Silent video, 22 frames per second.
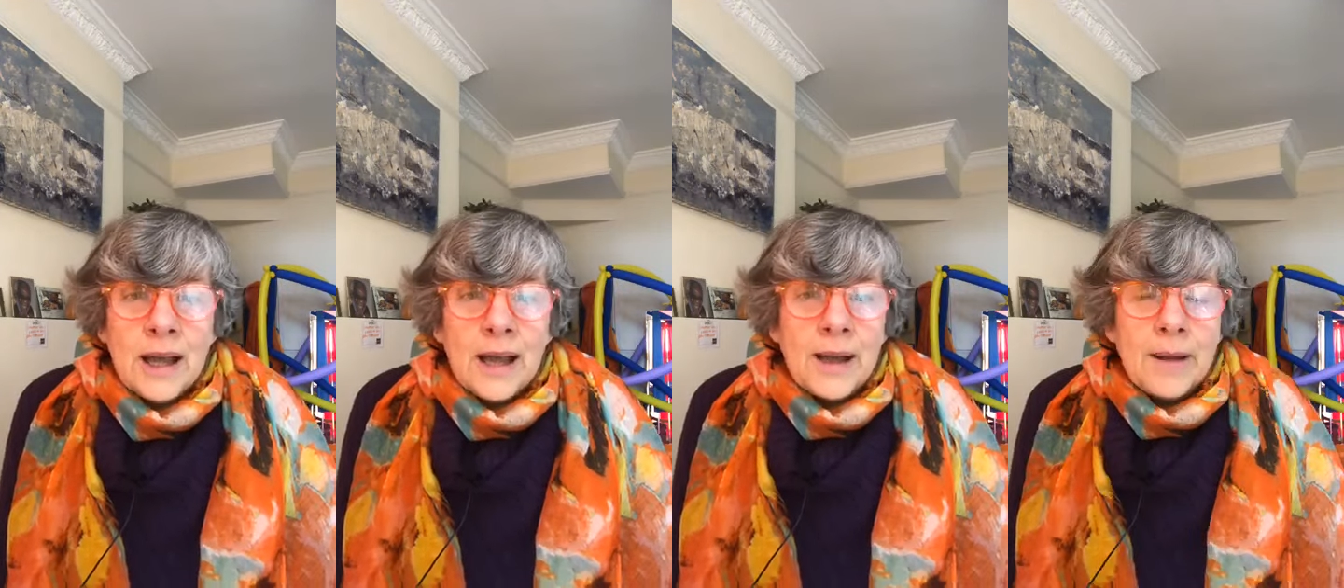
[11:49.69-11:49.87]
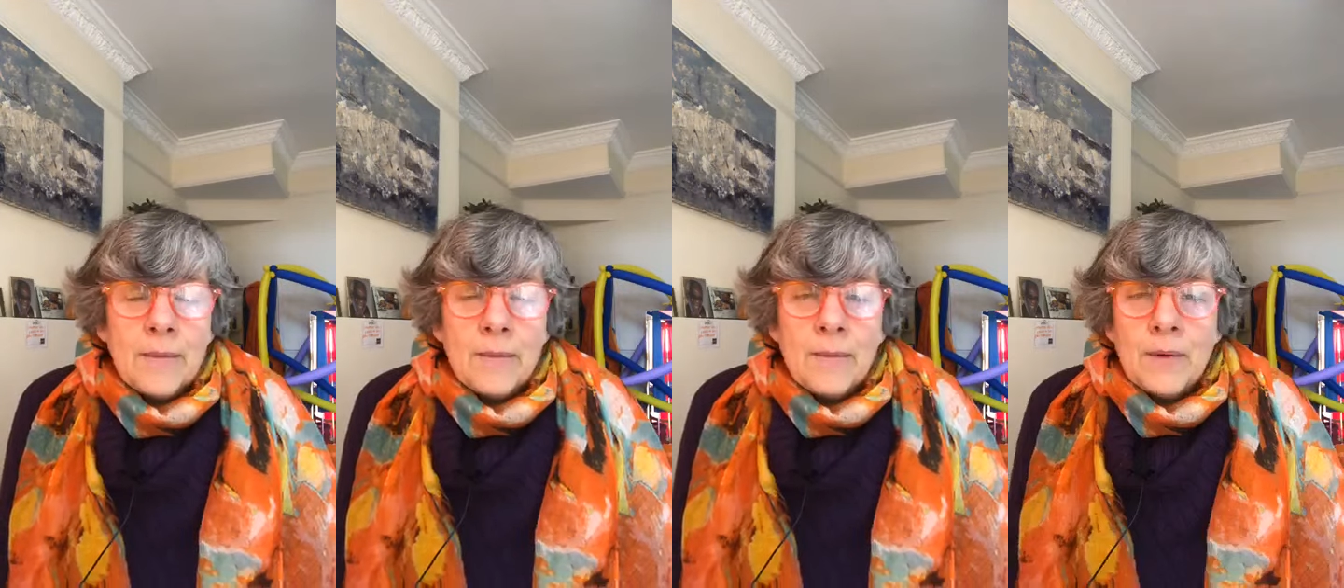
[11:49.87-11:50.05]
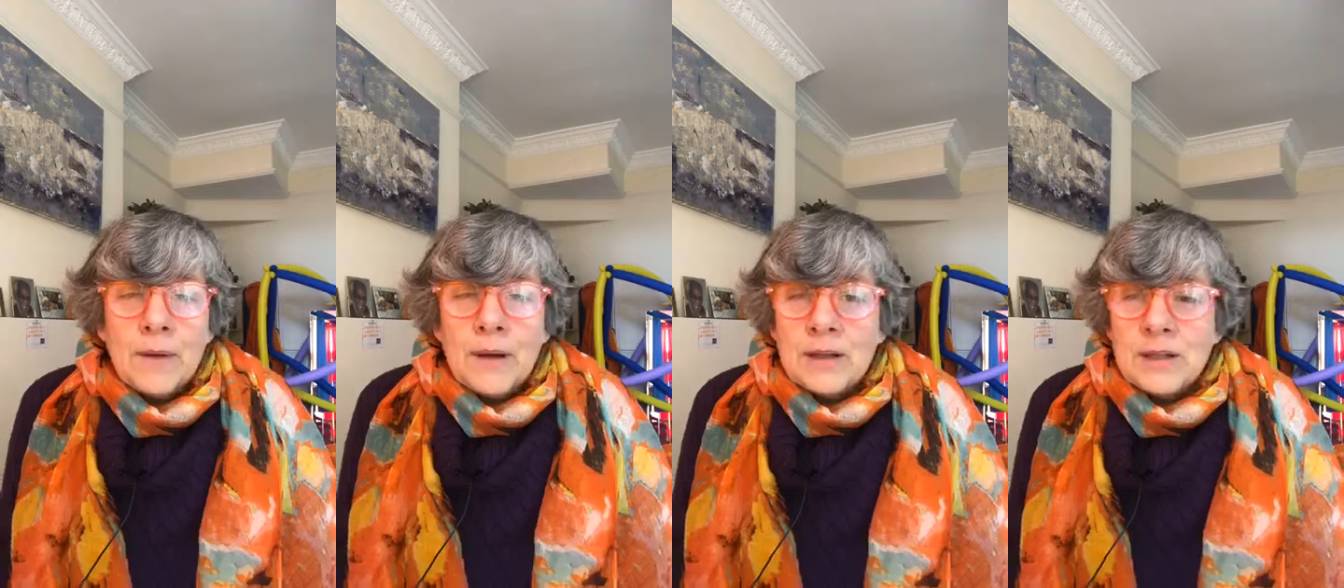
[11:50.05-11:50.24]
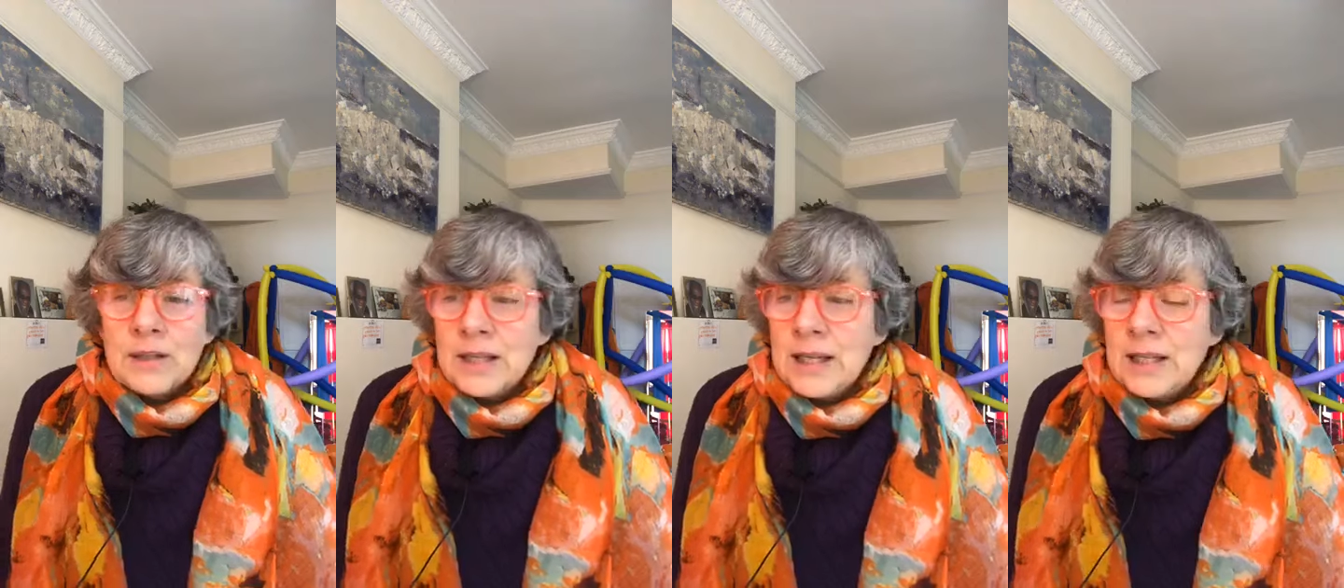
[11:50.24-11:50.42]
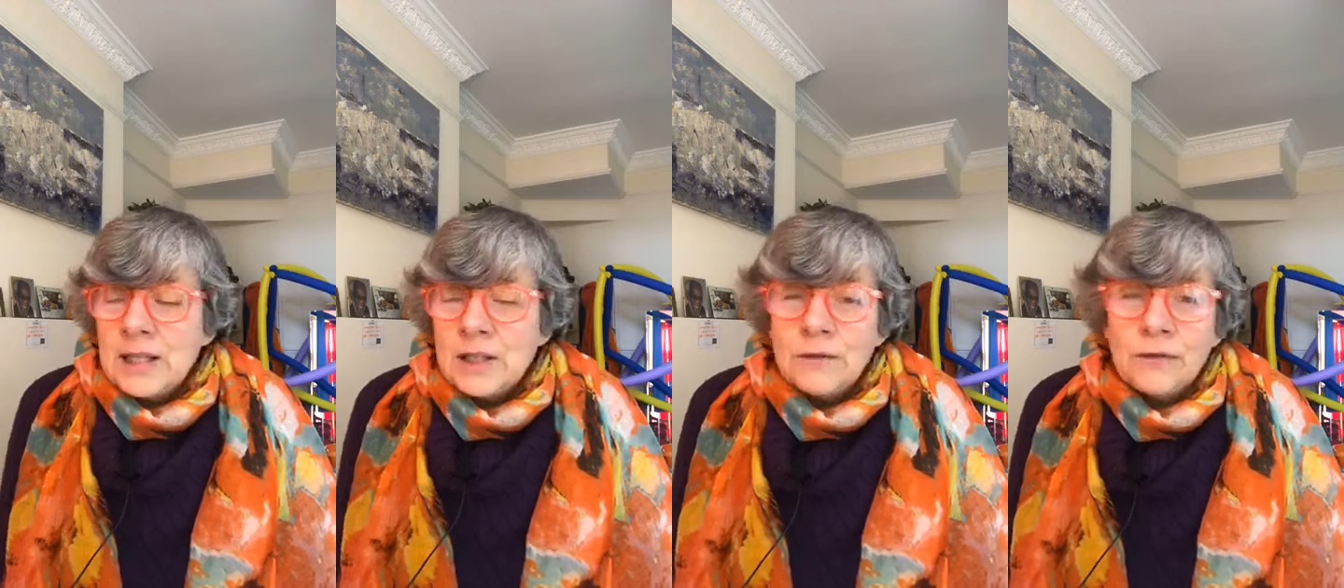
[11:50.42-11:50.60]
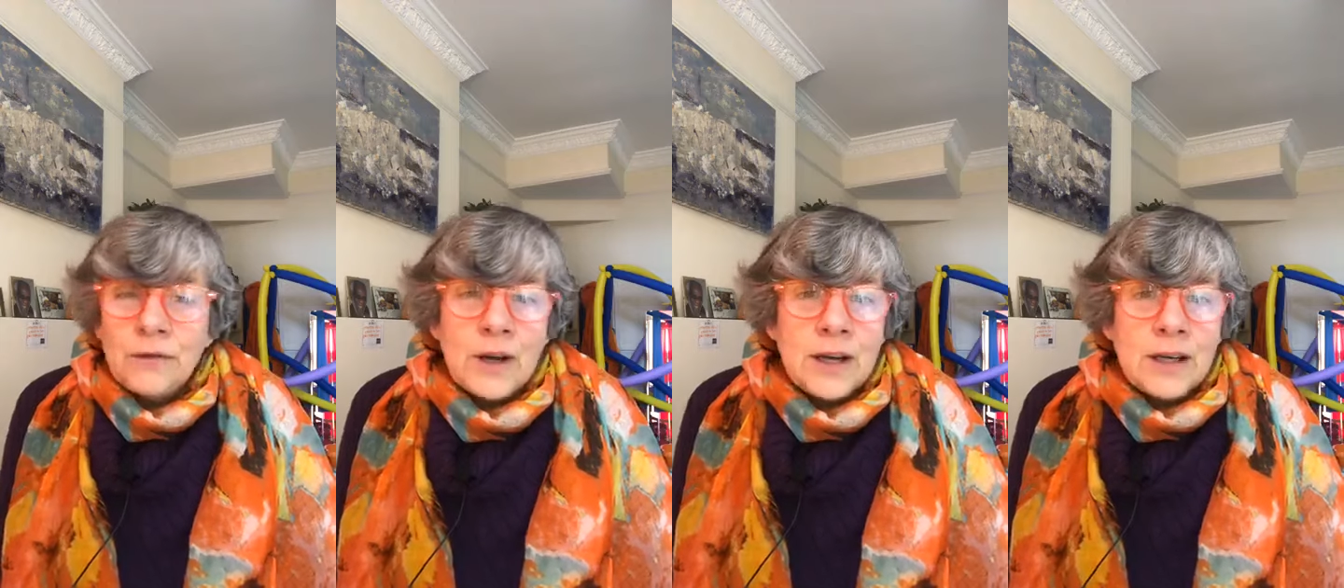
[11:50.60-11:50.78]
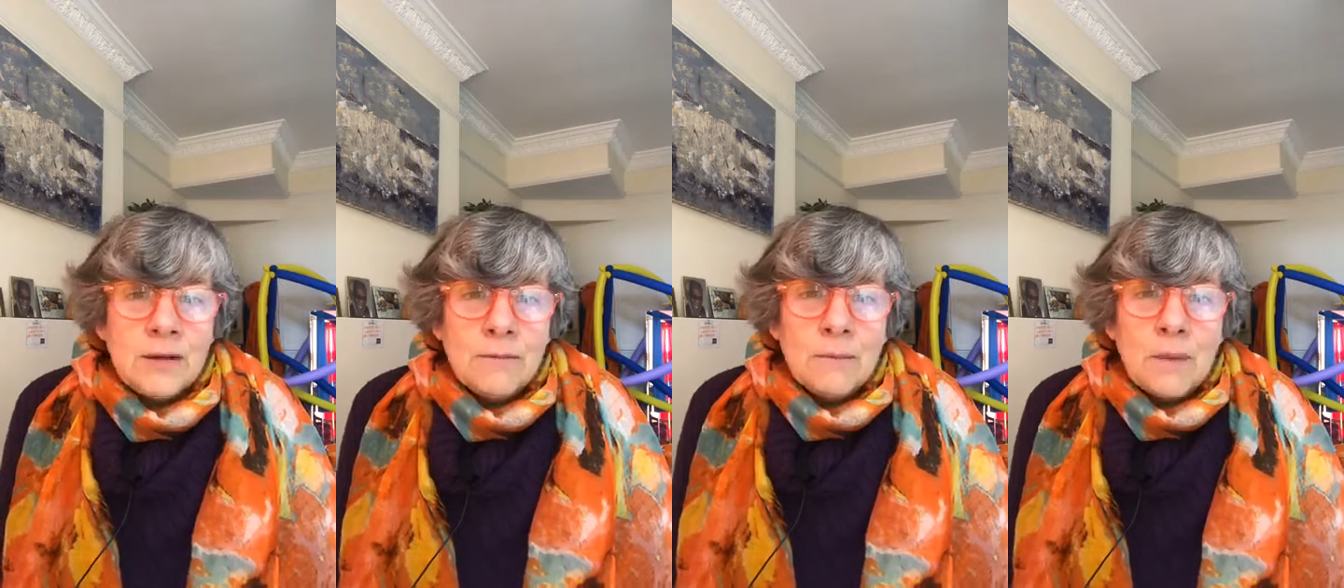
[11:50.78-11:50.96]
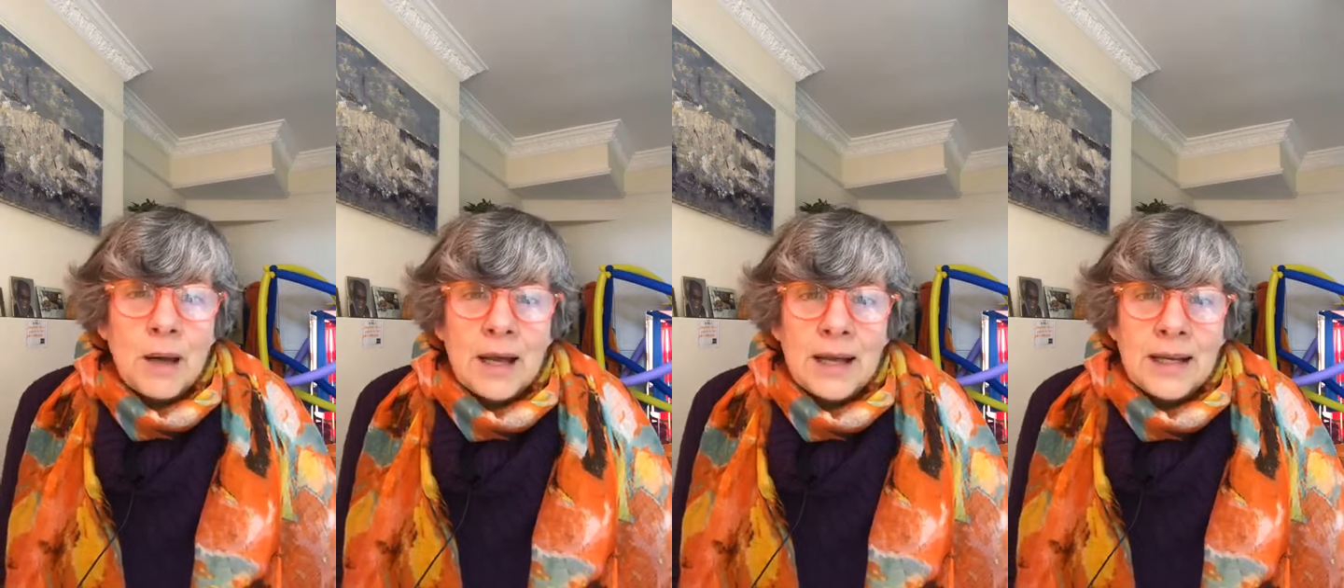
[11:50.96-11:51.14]
A teacher
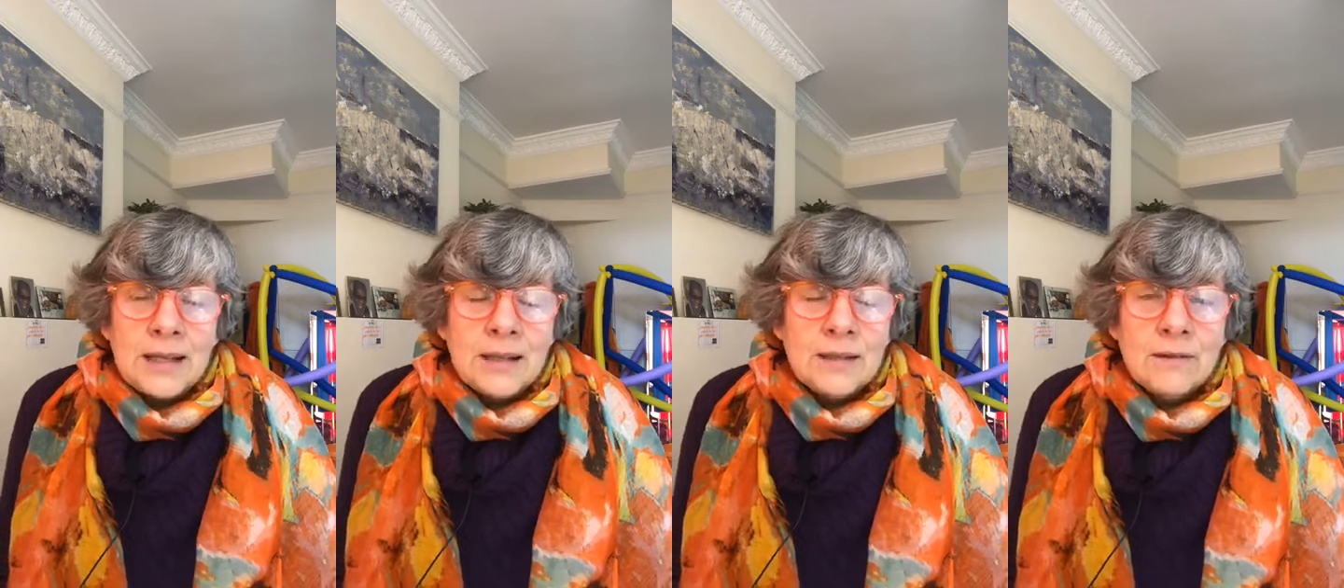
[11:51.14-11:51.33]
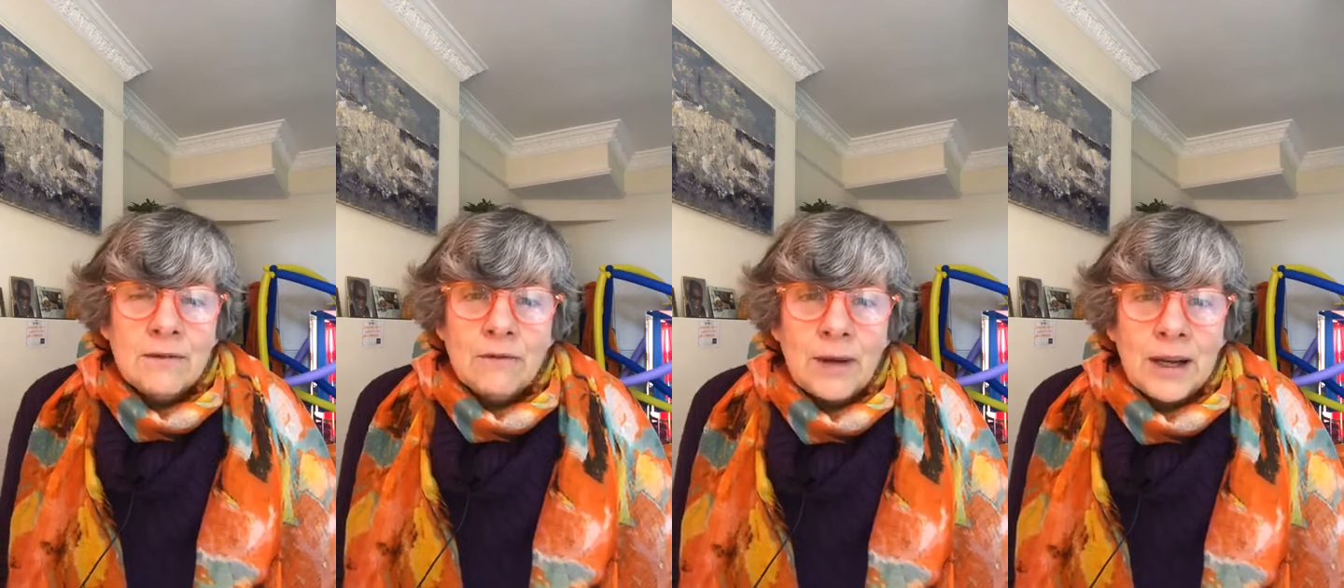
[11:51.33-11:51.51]
friend of mine